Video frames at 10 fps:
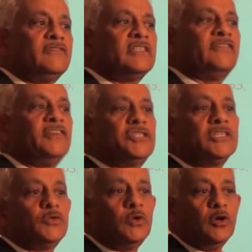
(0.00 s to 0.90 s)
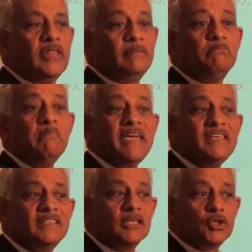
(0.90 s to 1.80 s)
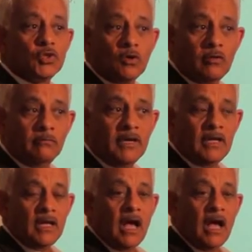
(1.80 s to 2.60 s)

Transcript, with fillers: self-sufficiency, we know that maize and sorghum